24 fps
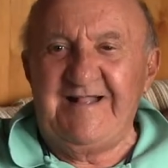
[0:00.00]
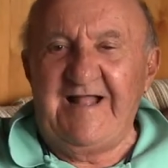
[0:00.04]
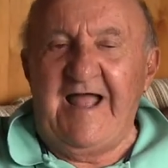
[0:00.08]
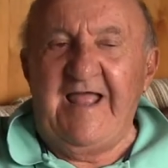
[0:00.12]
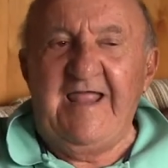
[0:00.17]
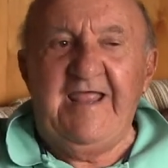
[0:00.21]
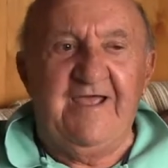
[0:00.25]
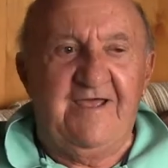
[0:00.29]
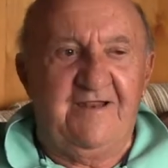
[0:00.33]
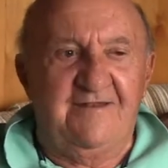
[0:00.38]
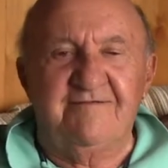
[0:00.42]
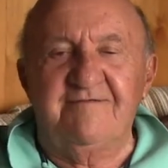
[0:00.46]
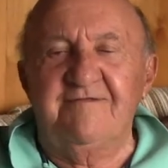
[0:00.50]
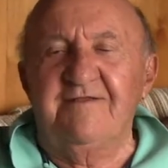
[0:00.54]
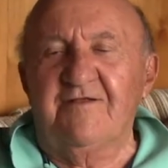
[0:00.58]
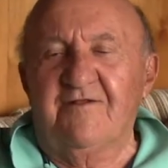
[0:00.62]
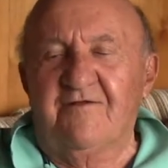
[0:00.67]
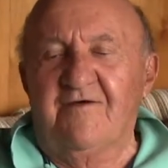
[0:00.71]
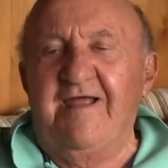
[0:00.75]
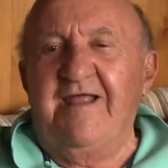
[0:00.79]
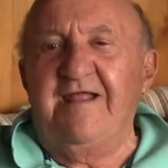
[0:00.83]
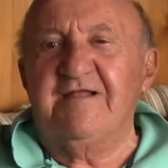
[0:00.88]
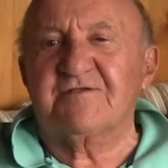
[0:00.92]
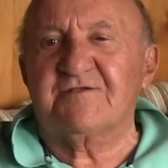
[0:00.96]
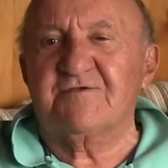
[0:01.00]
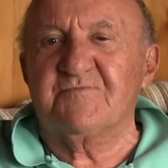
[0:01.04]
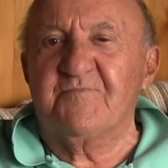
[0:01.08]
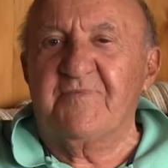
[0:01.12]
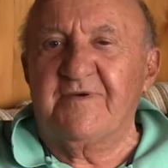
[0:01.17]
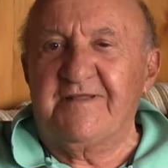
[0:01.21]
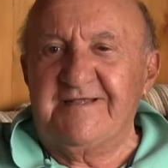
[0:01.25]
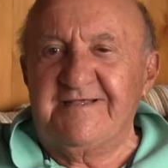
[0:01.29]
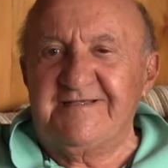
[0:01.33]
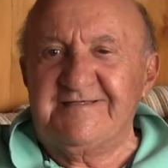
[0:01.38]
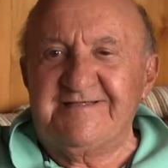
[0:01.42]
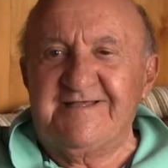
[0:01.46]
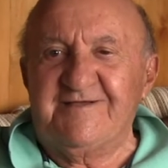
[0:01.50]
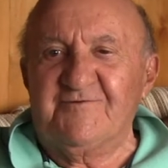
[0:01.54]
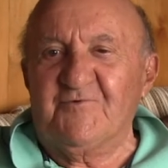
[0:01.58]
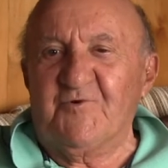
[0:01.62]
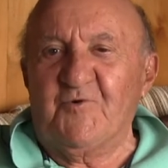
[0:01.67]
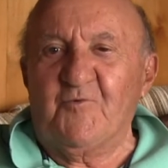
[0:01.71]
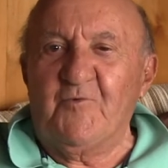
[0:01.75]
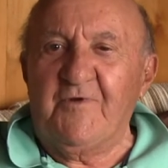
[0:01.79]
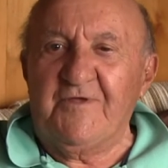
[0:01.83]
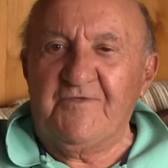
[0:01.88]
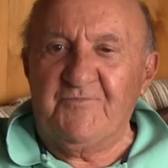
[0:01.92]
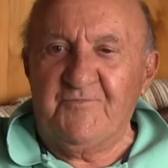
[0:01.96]
I had, you know, I had some buddies that were
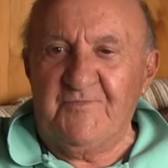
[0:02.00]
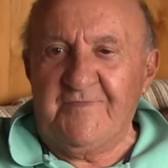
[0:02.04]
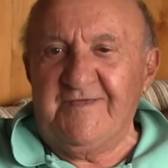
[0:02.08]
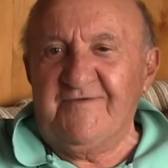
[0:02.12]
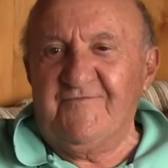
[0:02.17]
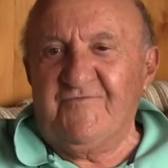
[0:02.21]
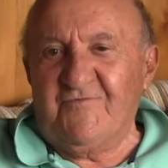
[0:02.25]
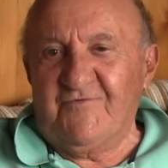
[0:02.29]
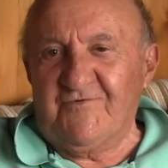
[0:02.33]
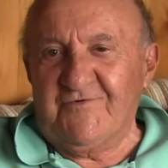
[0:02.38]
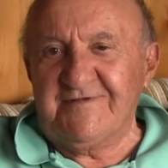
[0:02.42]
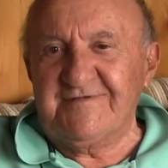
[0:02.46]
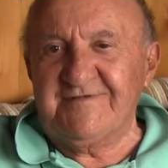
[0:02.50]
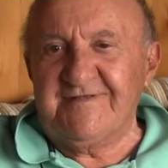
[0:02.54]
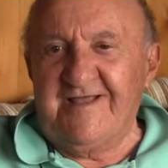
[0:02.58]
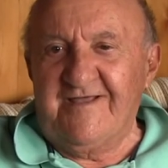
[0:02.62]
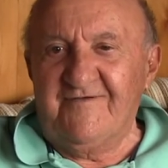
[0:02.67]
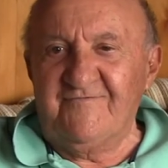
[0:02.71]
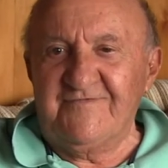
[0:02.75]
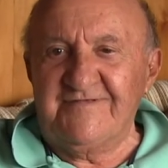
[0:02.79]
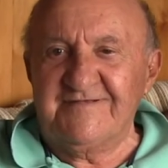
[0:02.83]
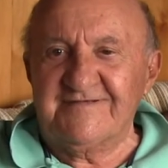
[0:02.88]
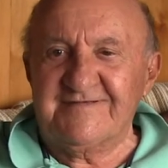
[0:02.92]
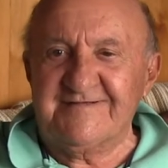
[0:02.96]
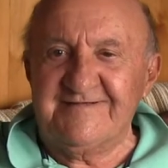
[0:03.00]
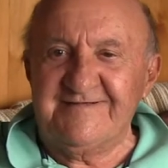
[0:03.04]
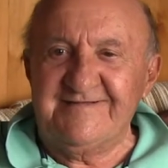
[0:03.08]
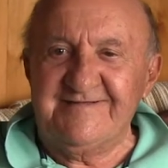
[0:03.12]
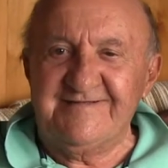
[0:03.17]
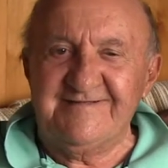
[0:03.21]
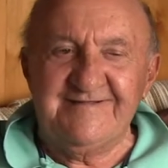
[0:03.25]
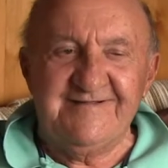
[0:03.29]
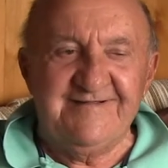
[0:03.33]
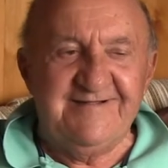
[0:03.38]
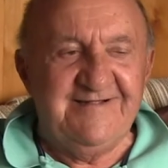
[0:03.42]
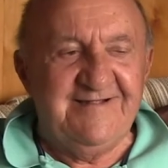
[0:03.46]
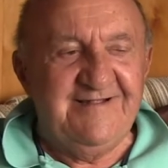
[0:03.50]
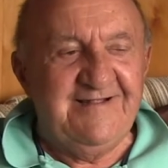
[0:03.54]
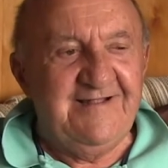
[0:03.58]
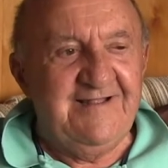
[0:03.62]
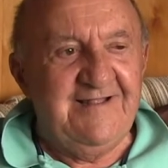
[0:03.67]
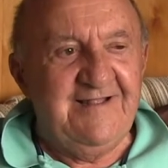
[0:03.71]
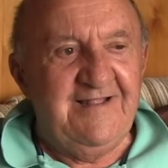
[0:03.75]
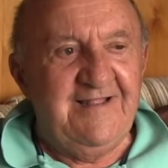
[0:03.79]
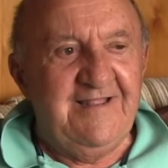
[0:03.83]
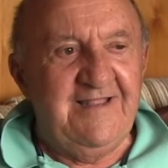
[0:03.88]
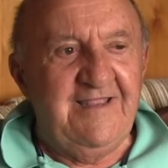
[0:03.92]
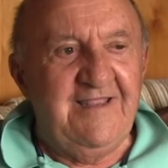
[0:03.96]
with me, of course, obviously. And
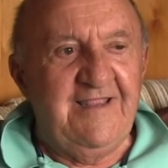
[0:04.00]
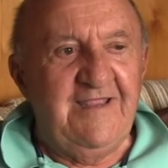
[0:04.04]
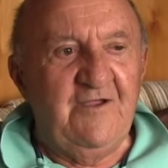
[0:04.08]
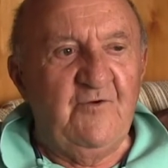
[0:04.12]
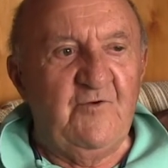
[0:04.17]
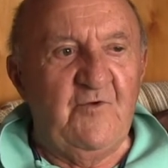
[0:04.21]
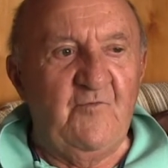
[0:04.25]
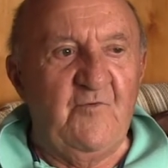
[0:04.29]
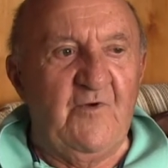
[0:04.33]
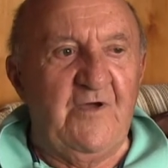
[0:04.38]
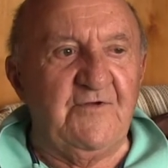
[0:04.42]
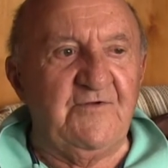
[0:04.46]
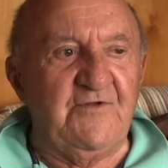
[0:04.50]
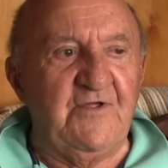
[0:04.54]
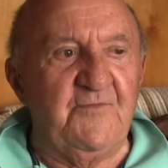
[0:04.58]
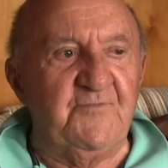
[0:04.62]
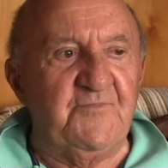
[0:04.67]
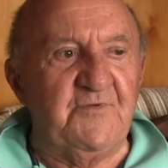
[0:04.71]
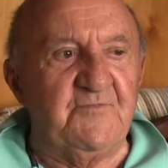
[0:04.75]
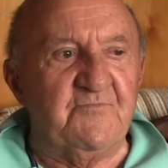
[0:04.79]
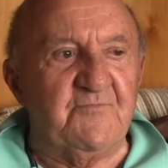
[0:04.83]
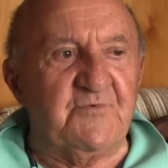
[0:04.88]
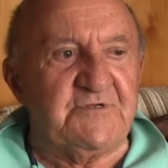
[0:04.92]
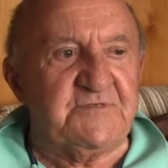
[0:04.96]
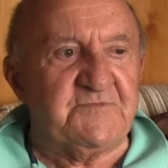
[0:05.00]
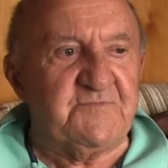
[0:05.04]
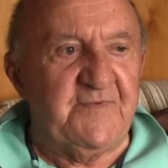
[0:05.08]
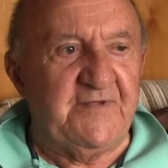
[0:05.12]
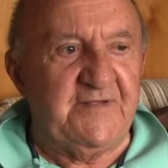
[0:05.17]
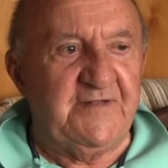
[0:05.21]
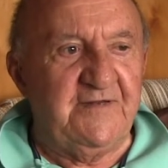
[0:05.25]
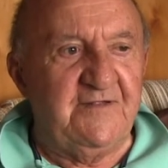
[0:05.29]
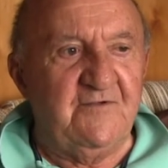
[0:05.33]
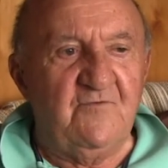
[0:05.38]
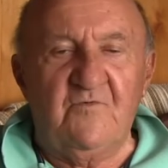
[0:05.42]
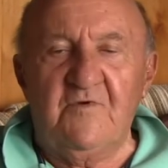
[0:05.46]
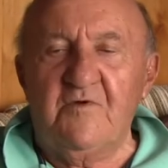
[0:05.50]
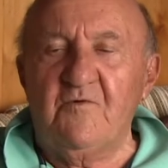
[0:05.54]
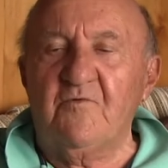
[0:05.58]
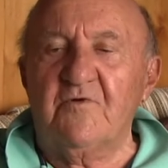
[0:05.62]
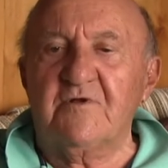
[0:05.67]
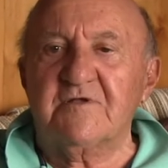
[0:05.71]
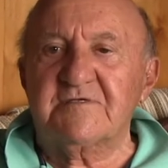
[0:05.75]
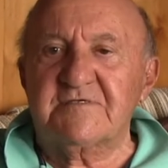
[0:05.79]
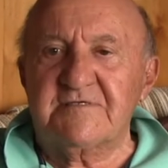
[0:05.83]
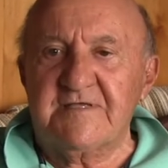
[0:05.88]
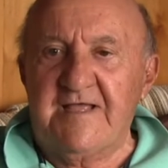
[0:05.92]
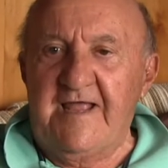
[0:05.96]
we wound up in Brisbane, and we
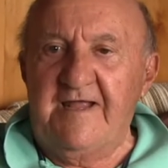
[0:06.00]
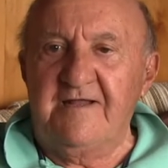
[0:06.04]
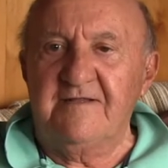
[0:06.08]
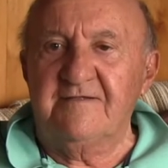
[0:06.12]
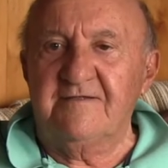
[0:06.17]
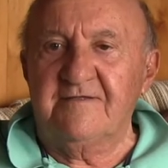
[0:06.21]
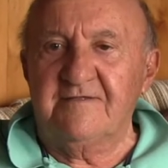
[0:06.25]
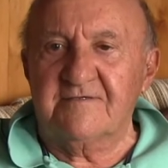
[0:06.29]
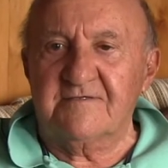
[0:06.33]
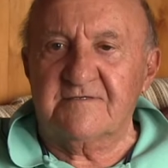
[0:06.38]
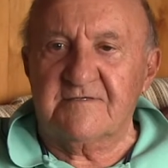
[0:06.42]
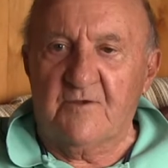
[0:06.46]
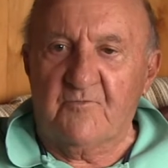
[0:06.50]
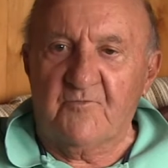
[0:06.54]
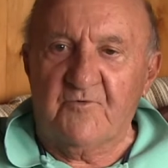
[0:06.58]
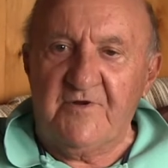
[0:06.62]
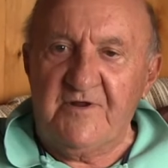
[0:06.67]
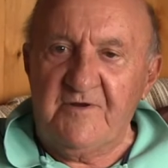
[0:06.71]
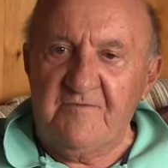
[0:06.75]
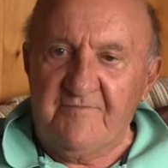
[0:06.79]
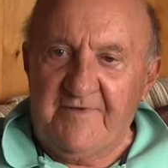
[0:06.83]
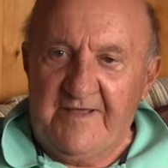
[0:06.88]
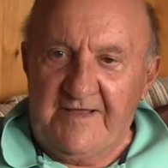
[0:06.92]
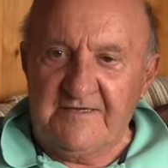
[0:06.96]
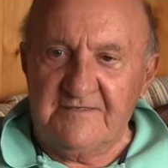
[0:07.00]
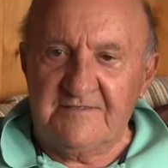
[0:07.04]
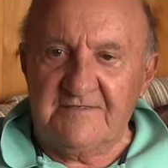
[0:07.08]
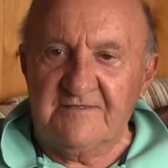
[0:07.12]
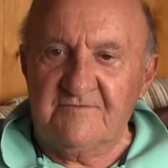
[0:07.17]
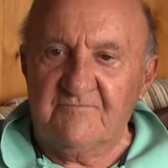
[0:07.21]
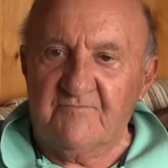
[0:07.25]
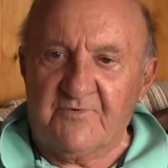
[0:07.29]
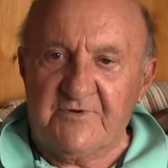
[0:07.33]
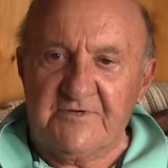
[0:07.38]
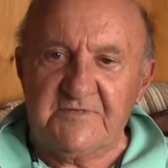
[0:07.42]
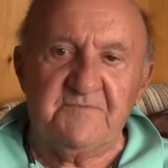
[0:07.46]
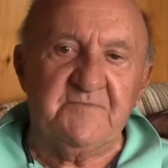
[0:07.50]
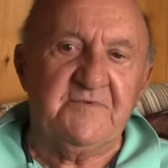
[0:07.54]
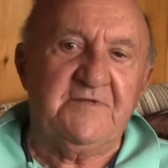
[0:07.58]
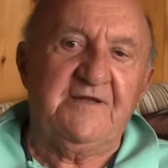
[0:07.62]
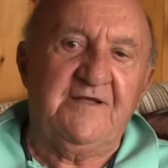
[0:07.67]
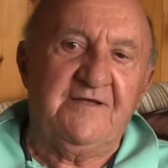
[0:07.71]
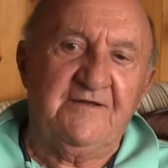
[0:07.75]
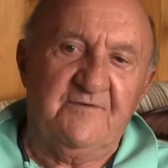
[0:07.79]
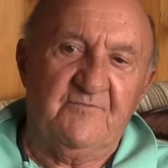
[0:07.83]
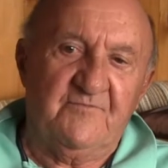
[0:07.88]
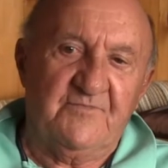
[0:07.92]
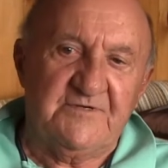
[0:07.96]
were assigned to the submarine base in Brisbane
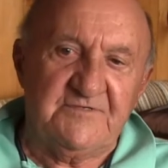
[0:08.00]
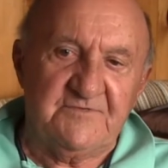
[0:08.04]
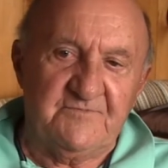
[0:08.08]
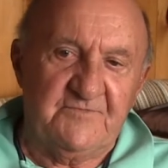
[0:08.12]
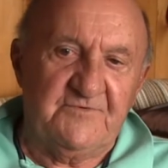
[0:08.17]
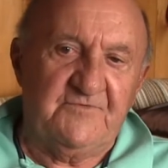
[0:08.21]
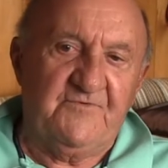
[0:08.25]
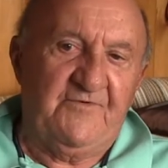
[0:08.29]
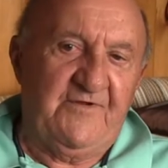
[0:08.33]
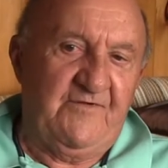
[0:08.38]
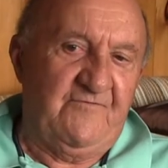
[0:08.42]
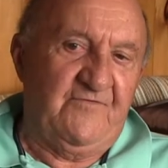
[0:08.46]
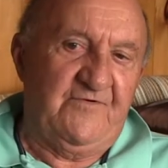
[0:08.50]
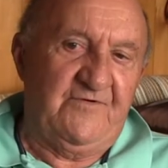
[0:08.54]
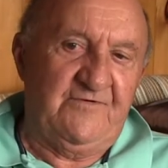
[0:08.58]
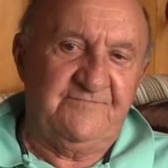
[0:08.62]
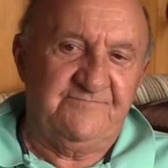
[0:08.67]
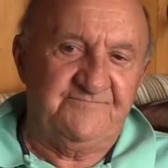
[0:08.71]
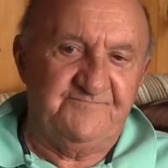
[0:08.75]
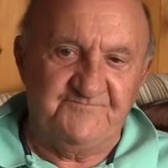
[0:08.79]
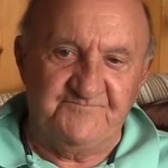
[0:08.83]
on the Brisbane River,